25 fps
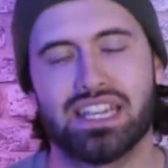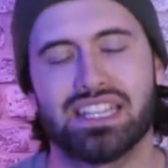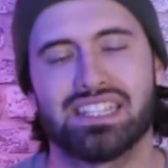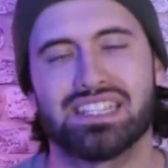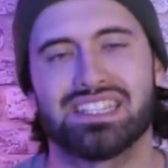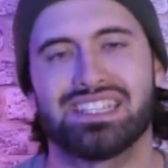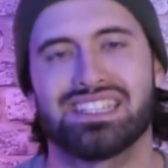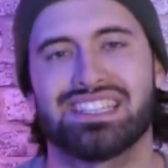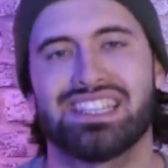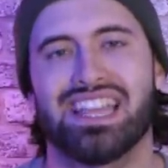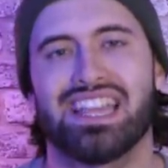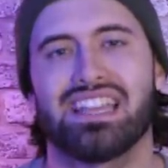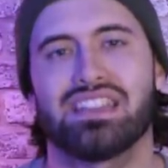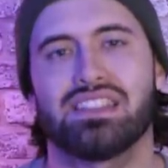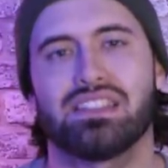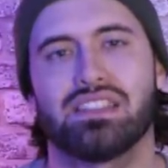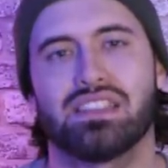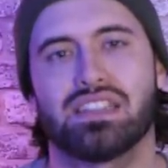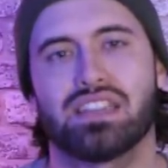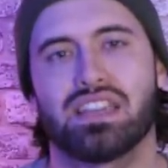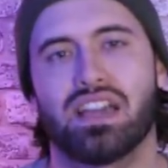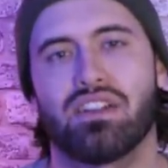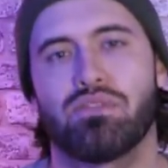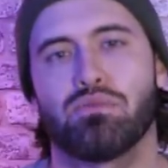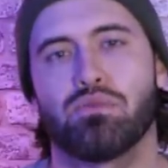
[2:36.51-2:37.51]
Instead,
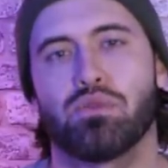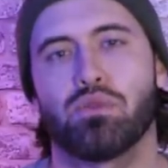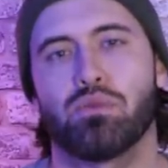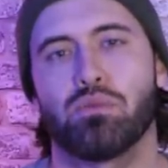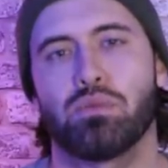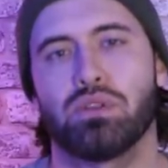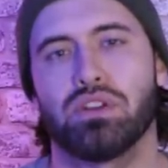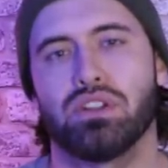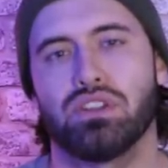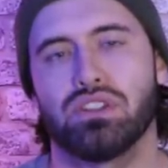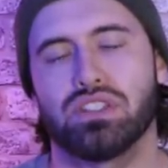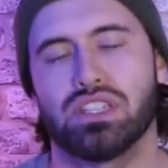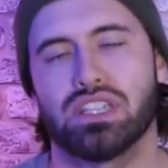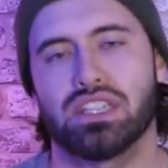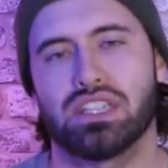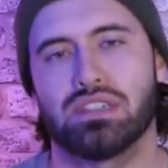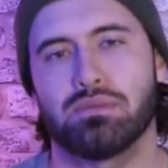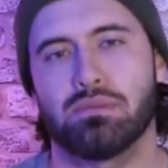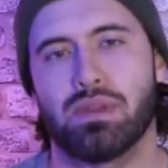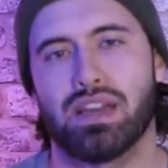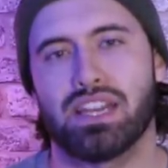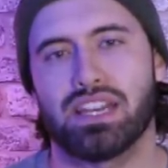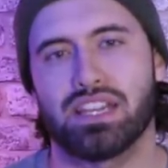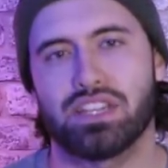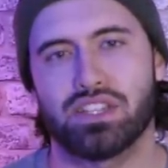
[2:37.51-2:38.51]
the government
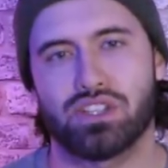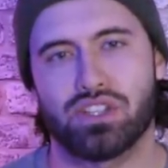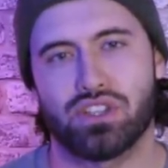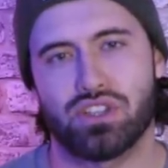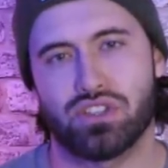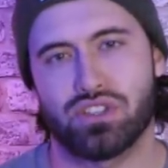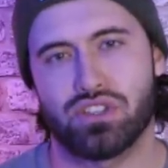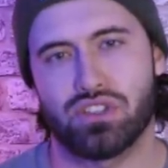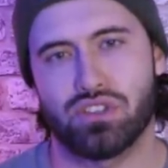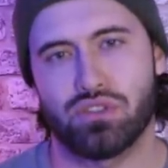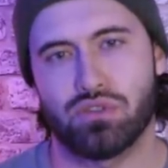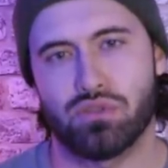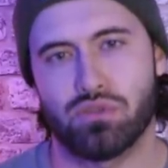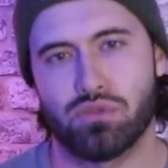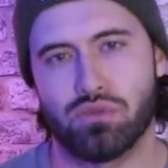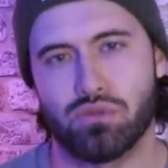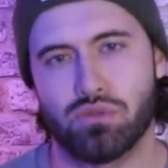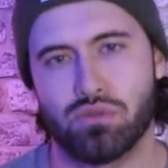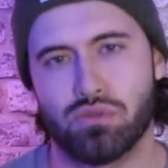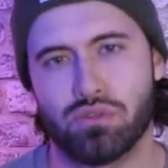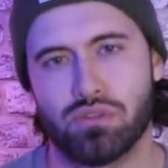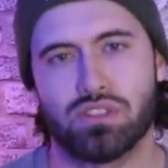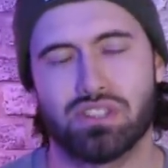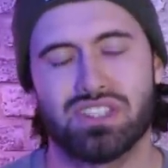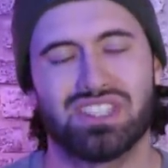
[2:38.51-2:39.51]
building managed
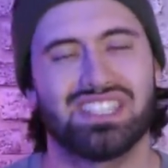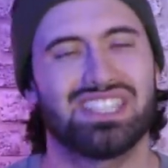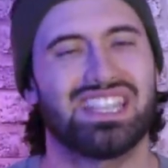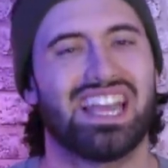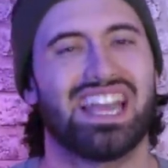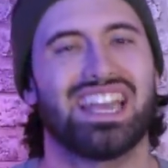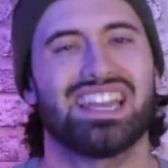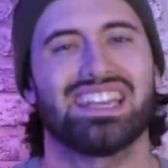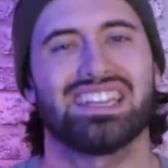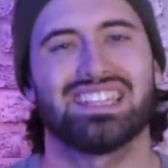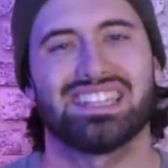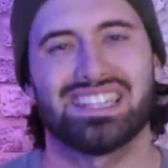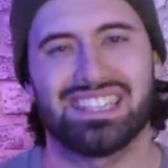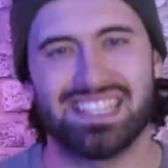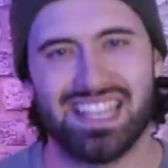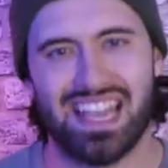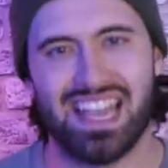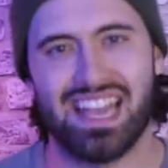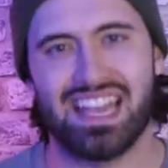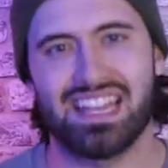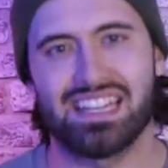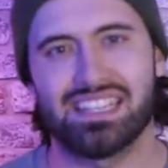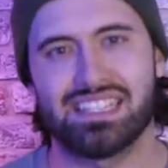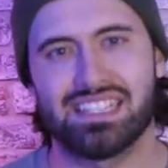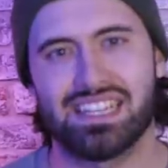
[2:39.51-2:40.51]
to stay
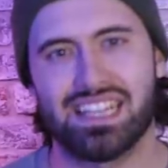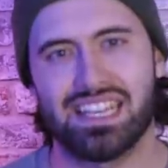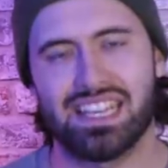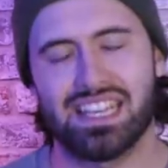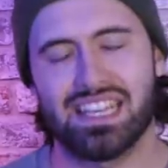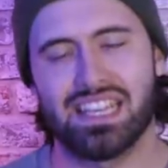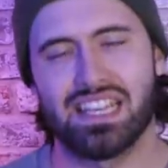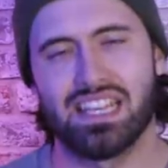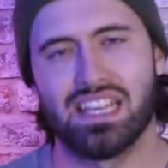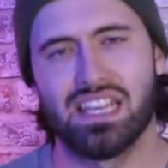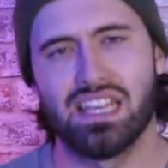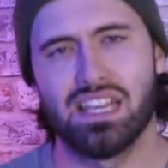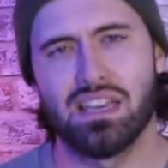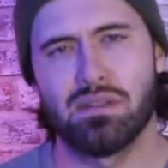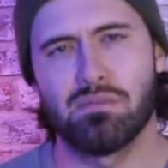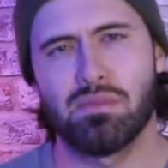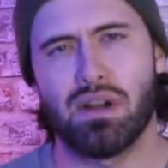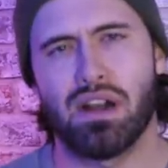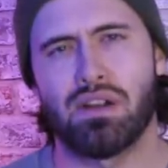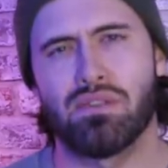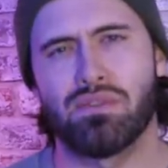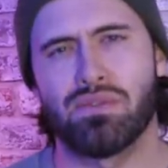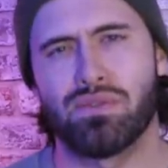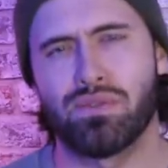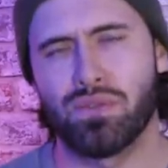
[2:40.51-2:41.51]
standing,
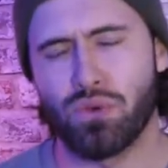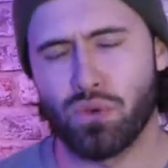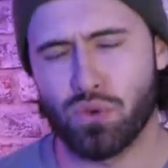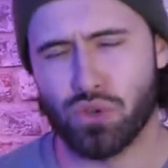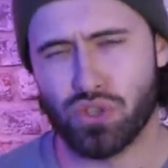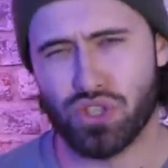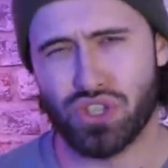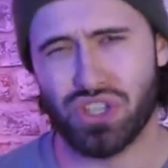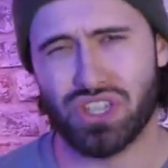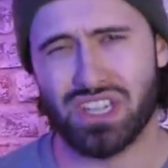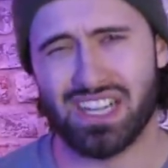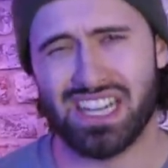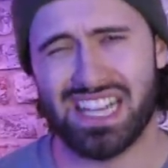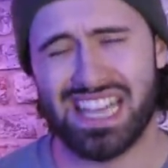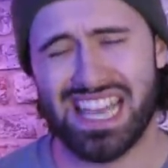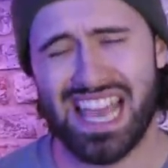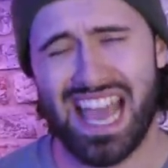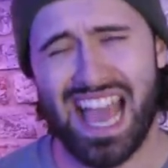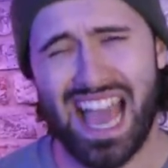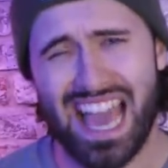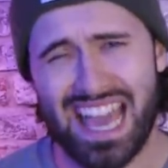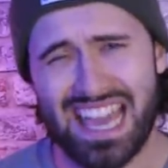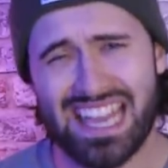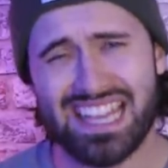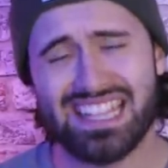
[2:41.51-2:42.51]
but
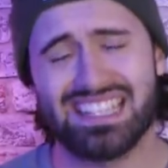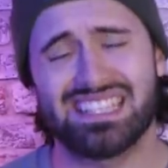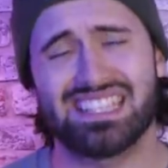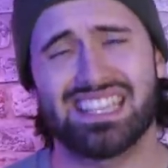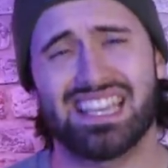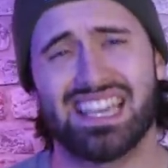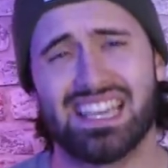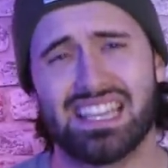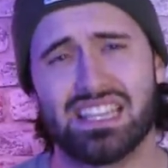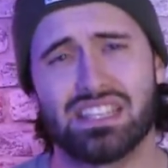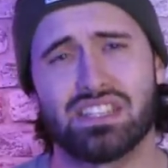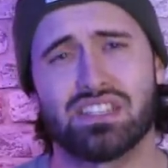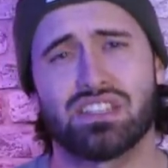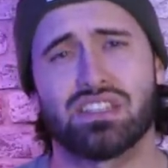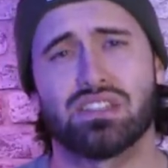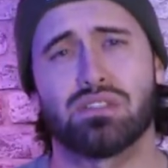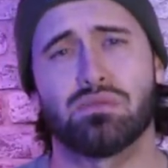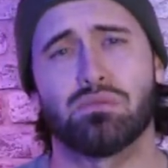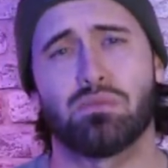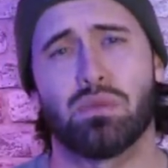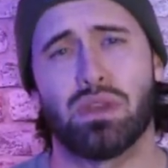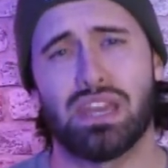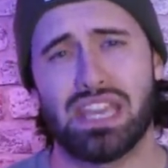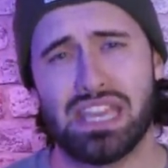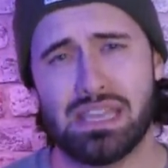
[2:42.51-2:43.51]
unfortunately, eight
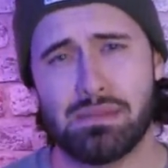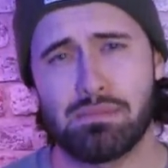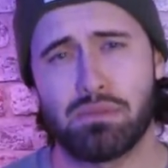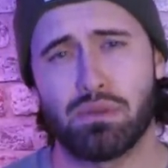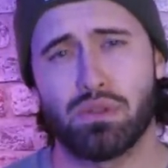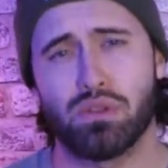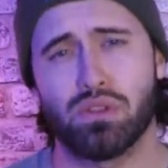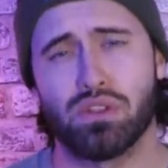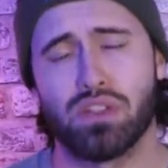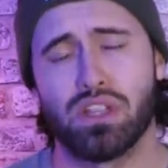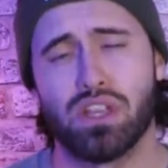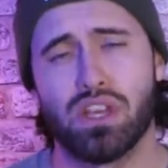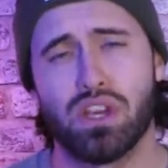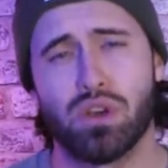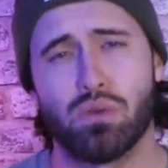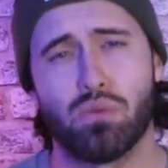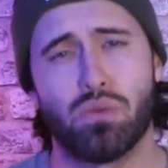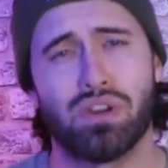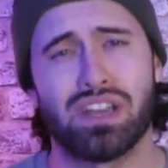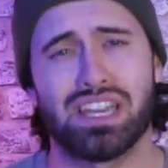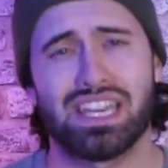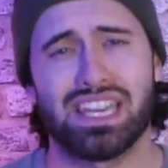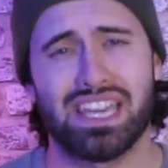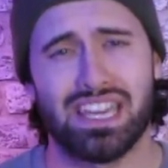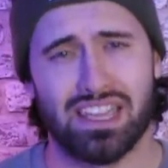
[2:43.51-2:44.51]
innocent people
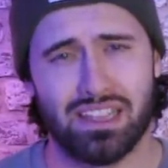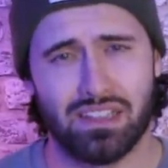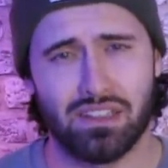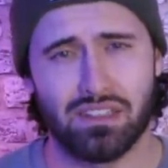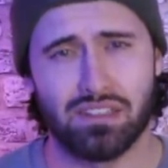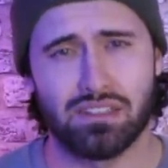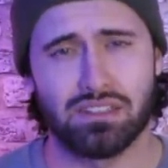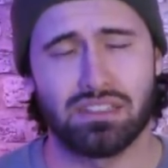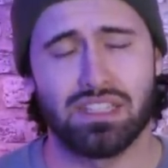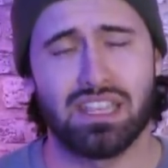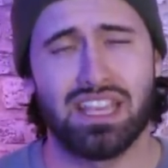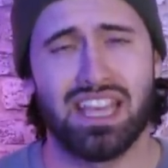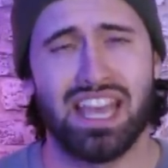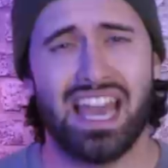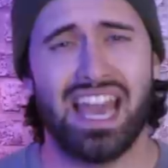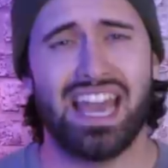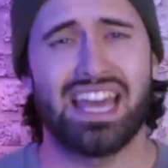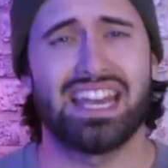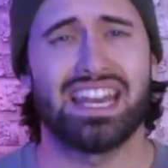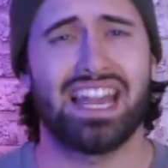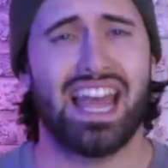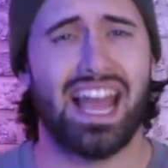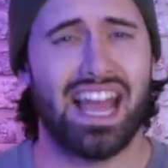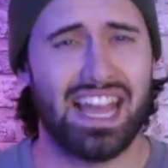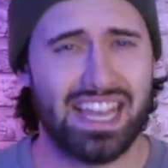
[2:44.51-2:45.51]
were killed
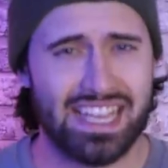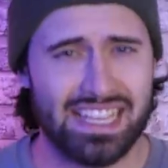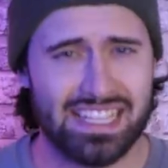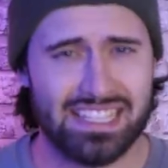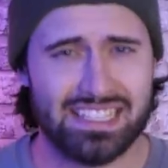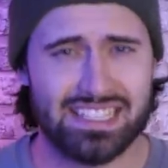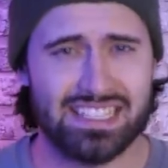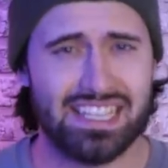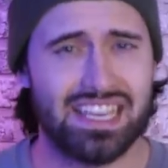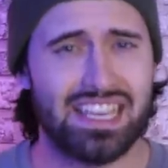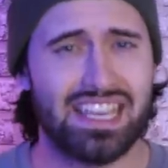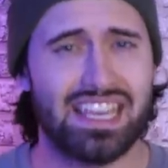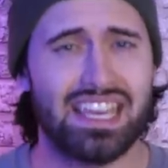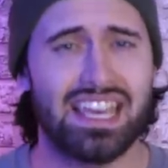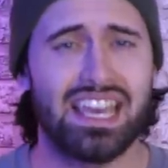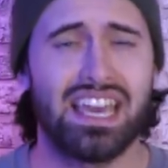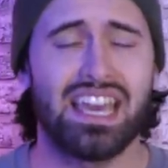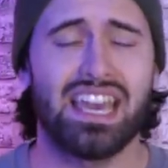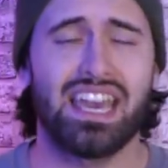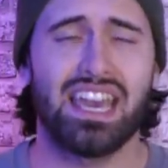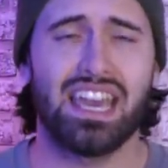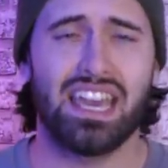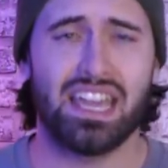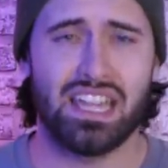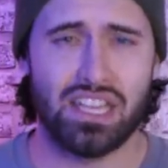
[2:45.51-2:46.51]
and eighty
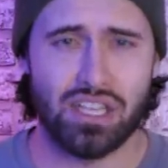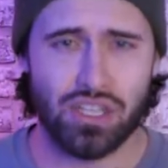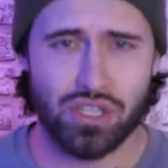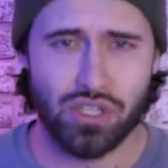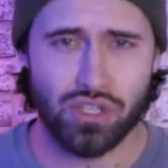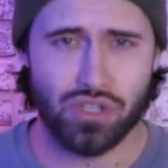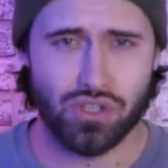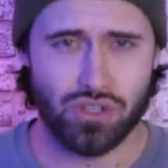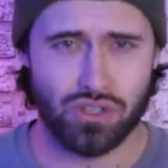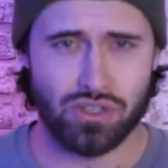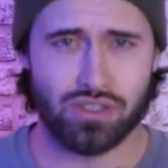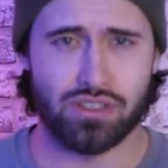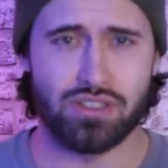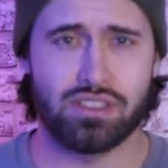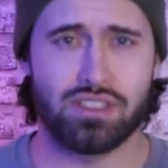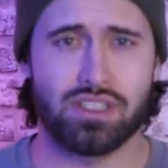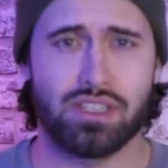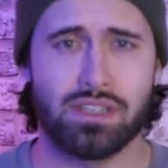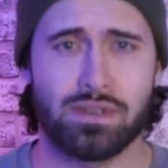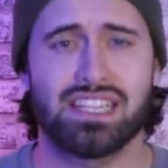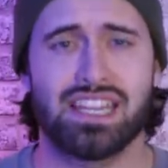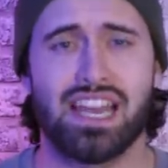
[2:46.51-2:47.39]
injured.